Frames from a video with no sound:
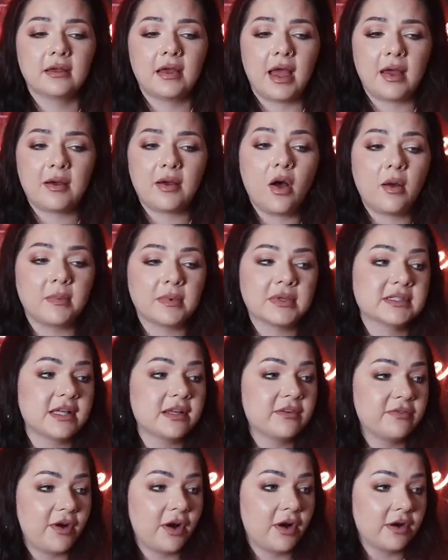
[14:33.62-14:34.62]
I almost
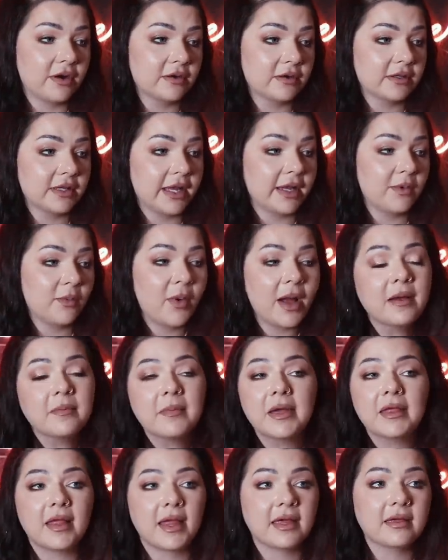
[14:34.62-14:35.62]
said fart. Like, why am
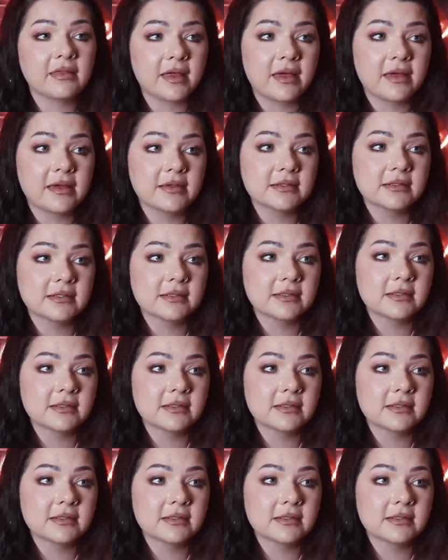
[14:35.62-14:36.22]
I like this?